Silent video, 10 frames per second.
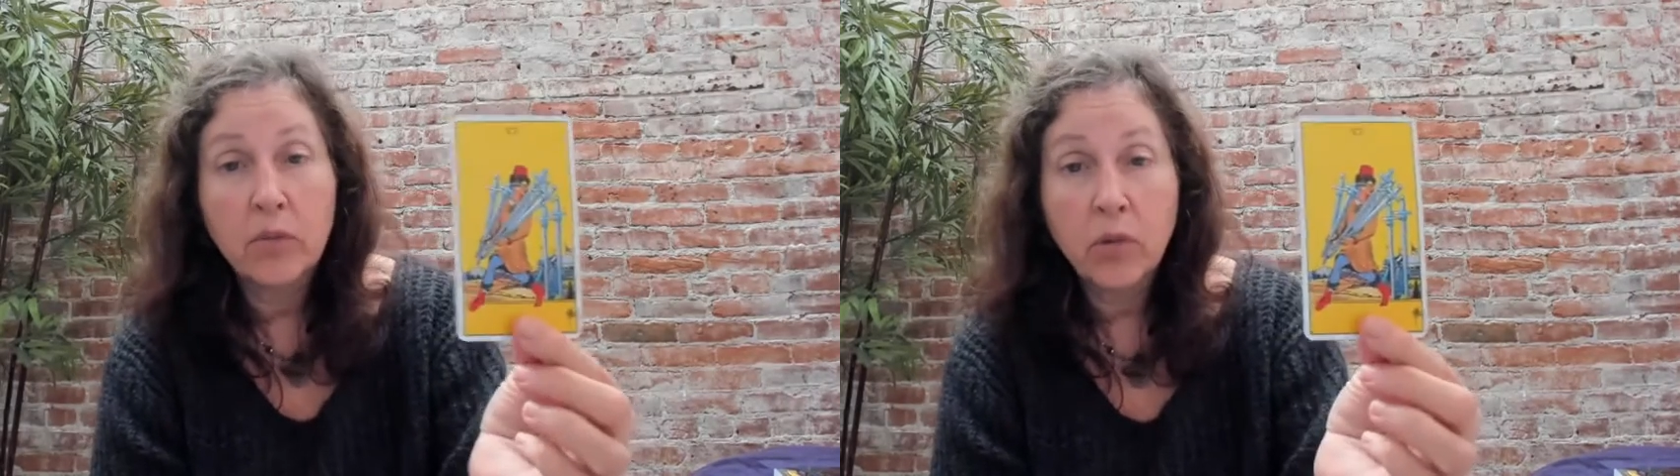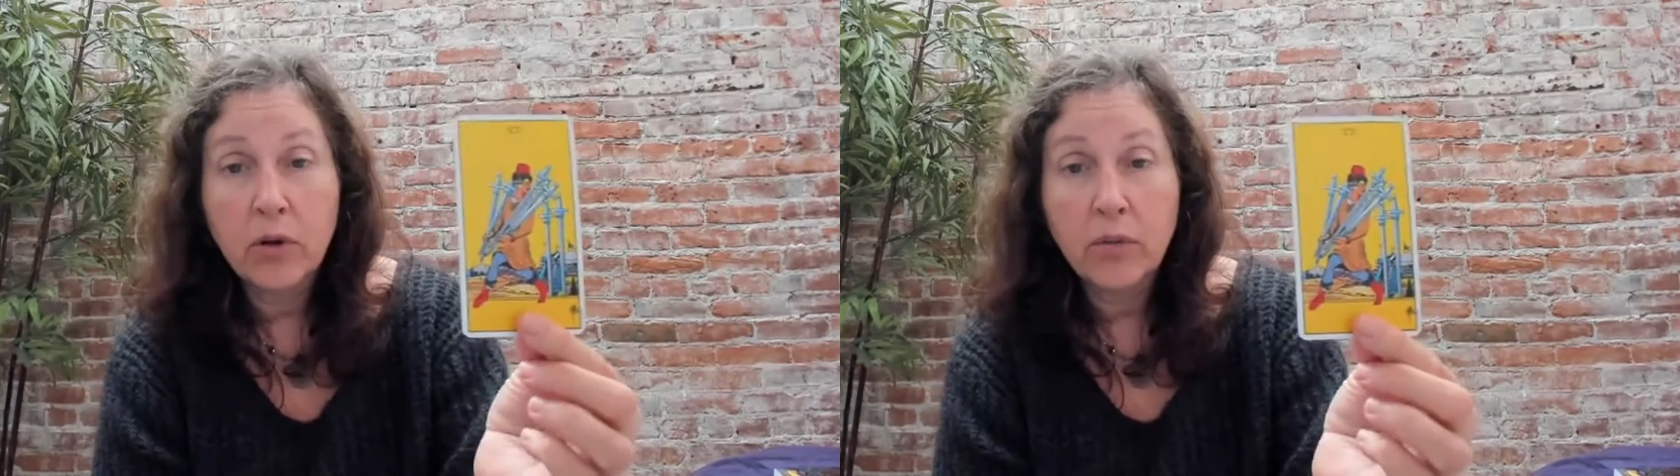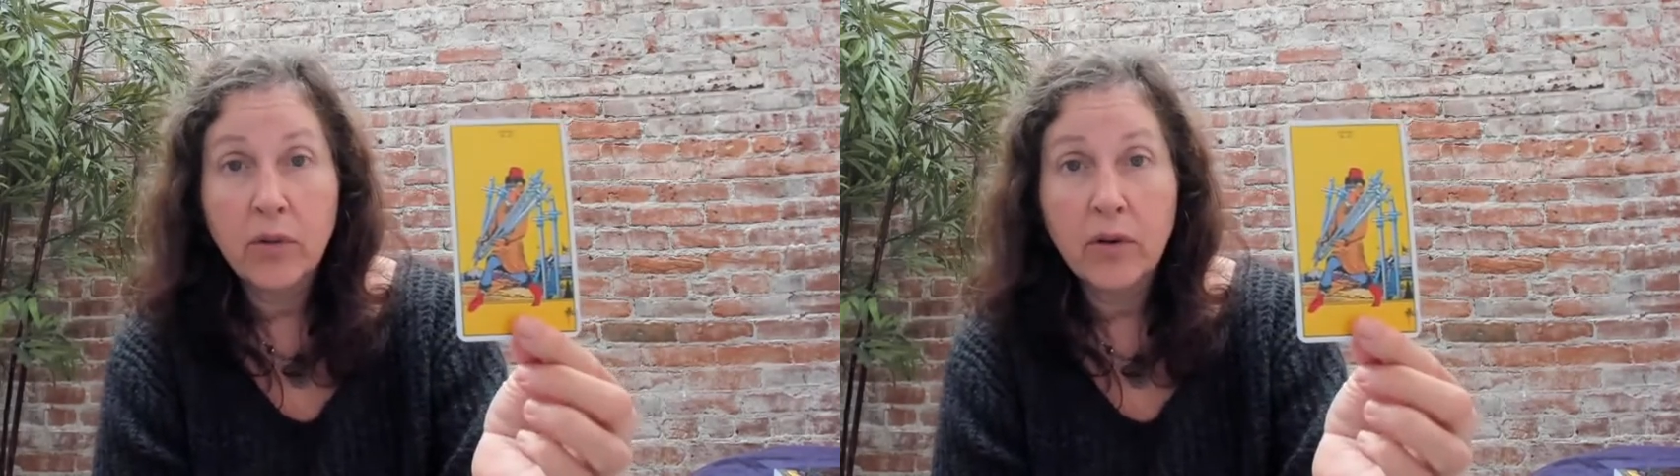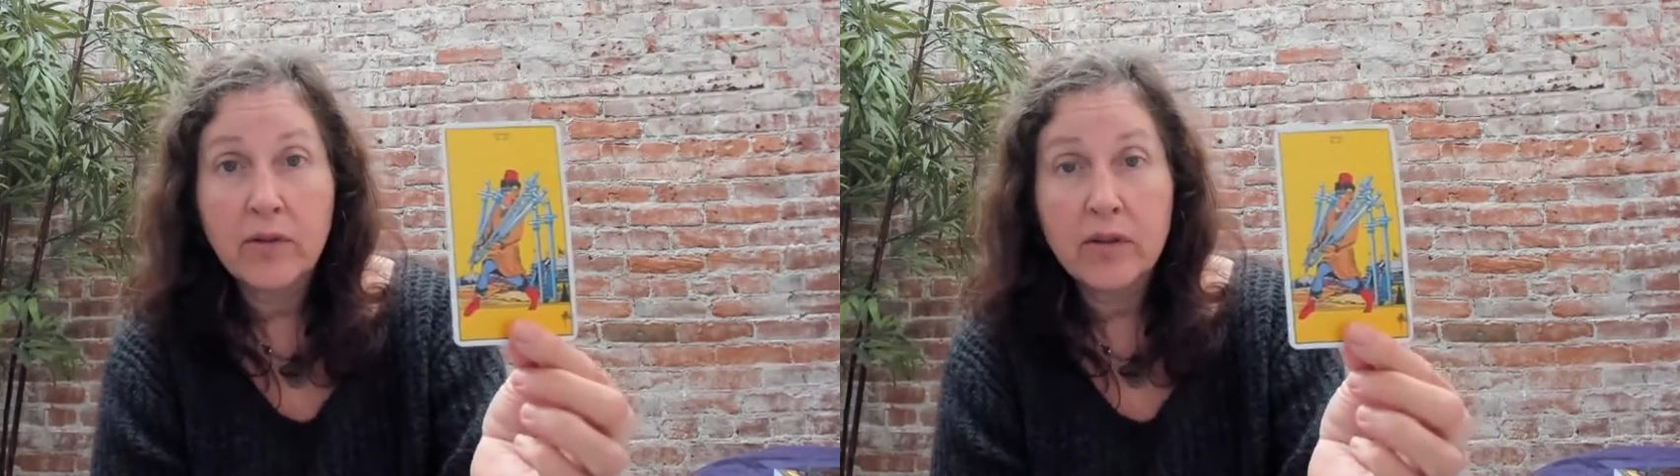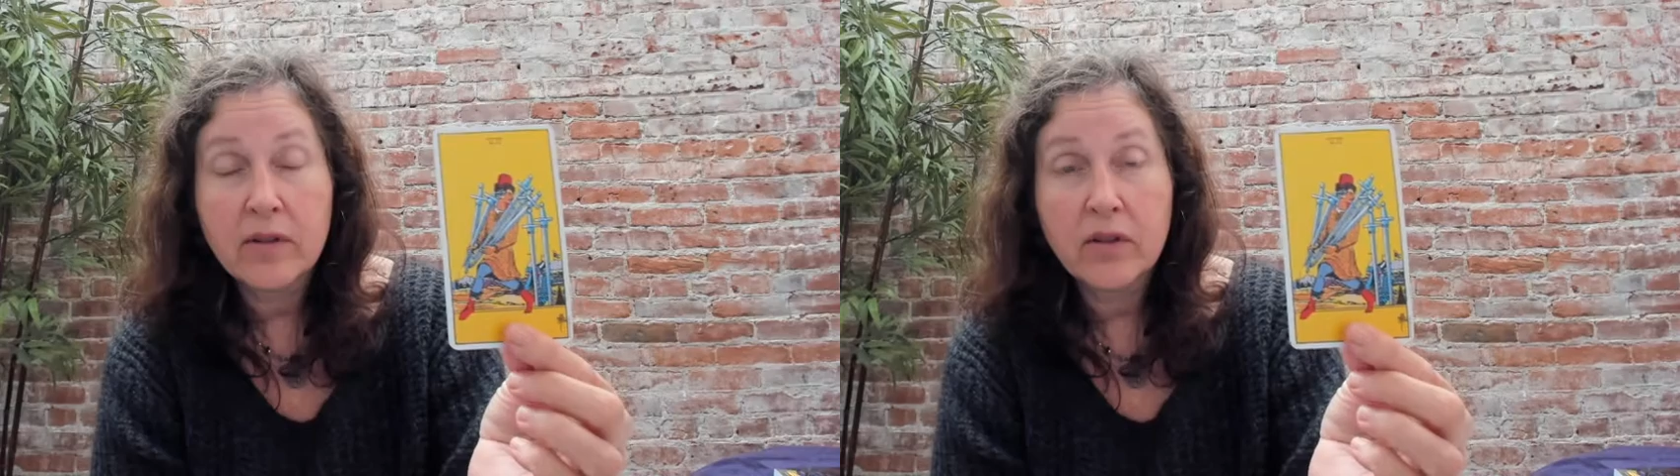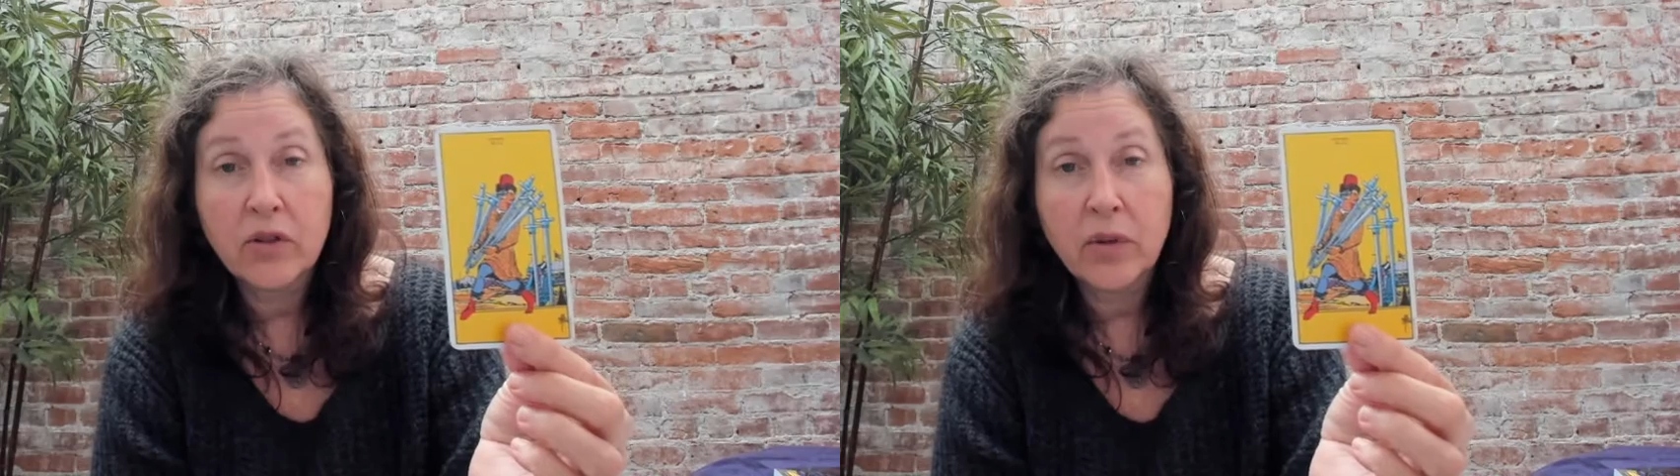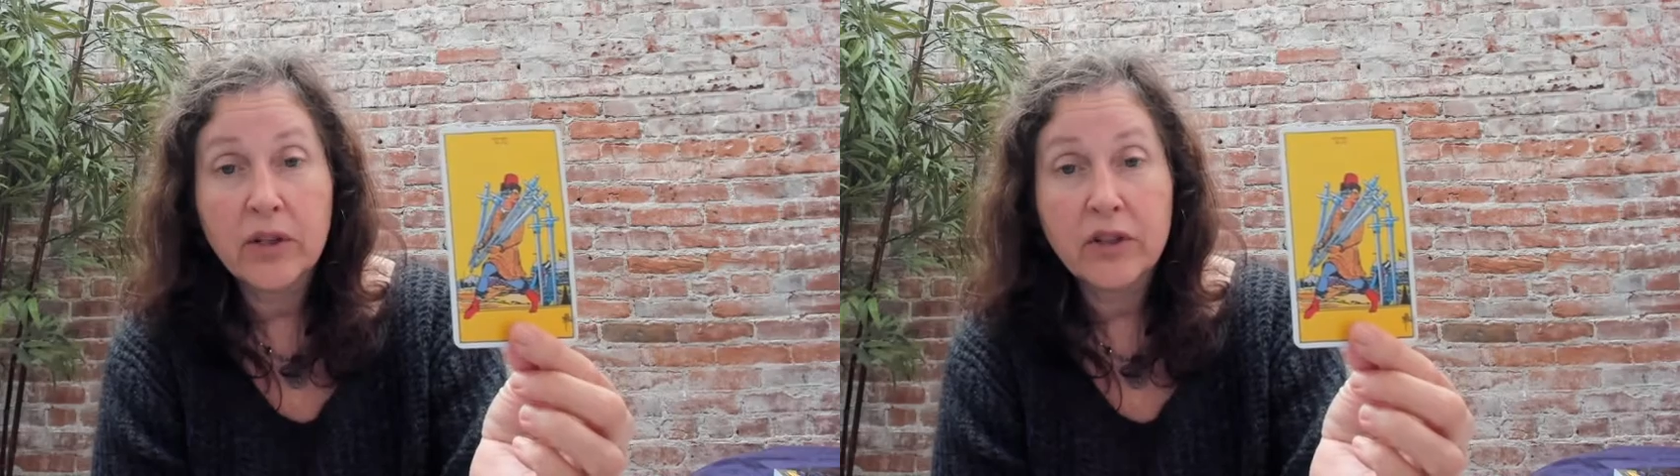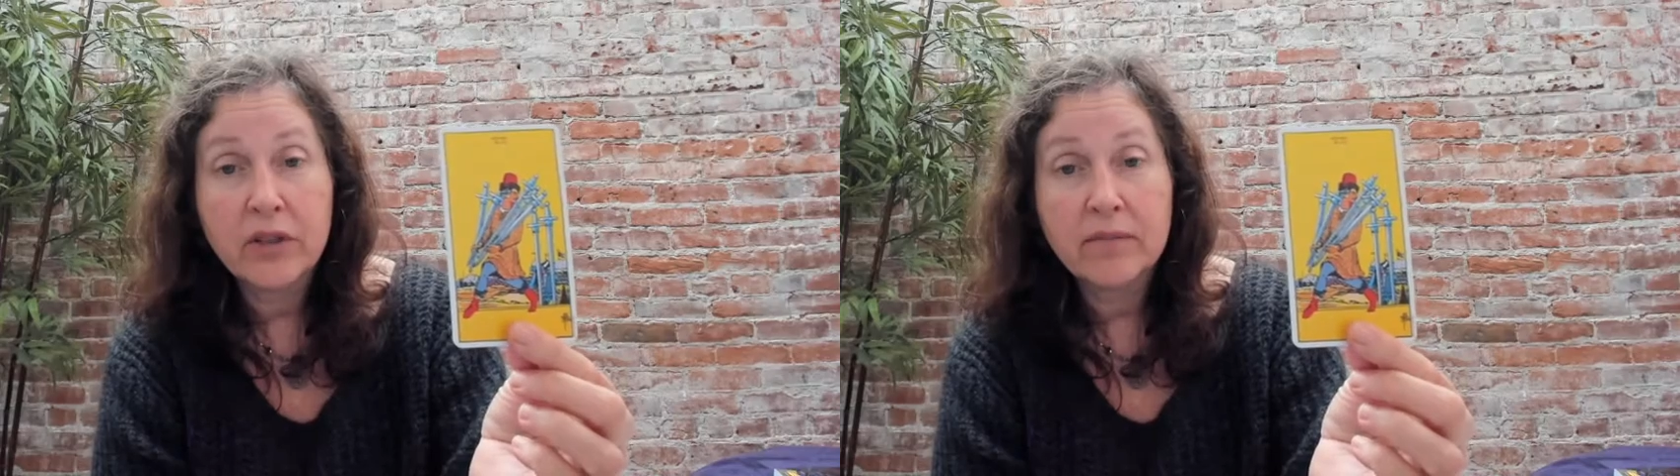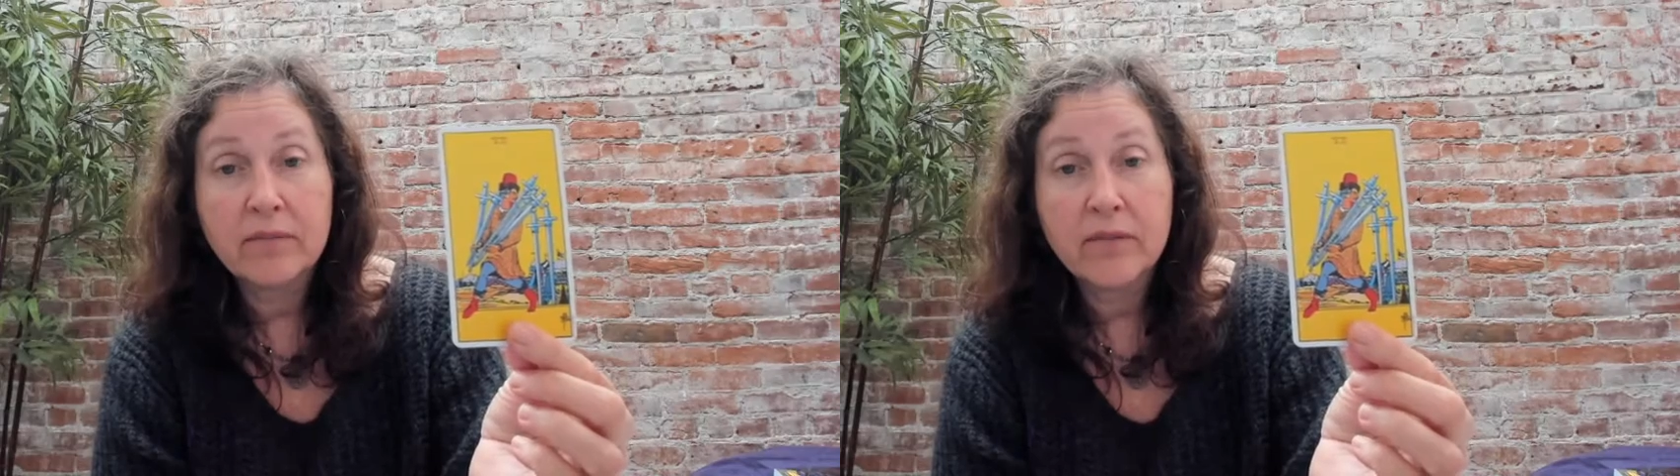more and more of the situation.